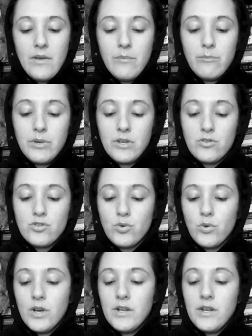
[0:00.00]
being
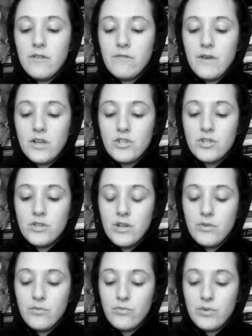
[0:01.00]
joined in affection
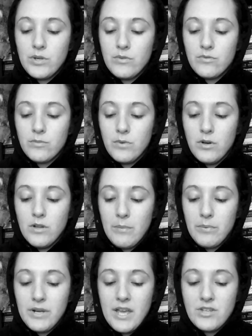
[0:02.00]
and free from all
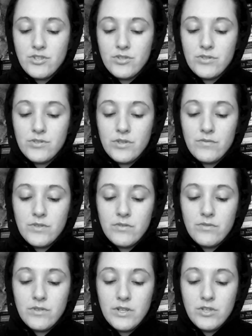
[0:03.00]
apprehensions of
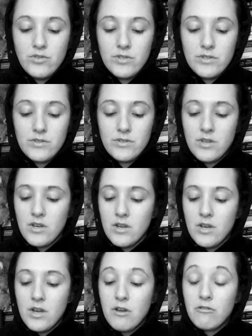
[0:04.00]
different interests.
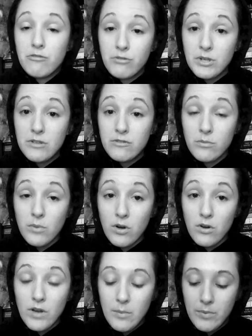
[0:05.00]
Free from
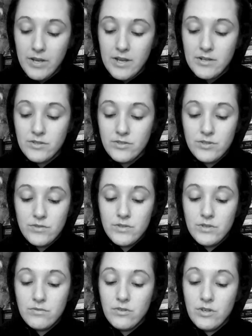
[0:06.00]
all apprehensions of
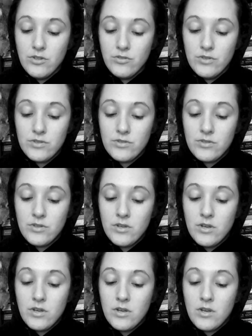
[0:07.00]
different interests.
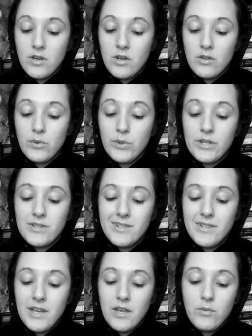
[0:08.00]
Look at
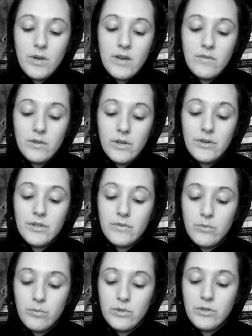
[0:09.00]
today, we have a lot of
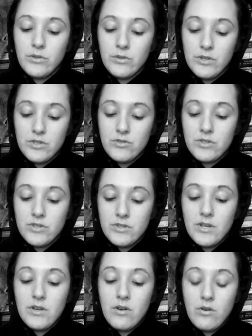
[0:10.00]
different political interests
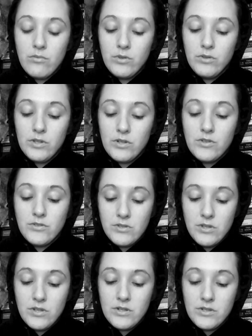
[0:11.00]
that are really causing a
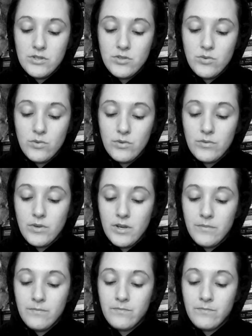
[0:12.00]
lot of discord, right?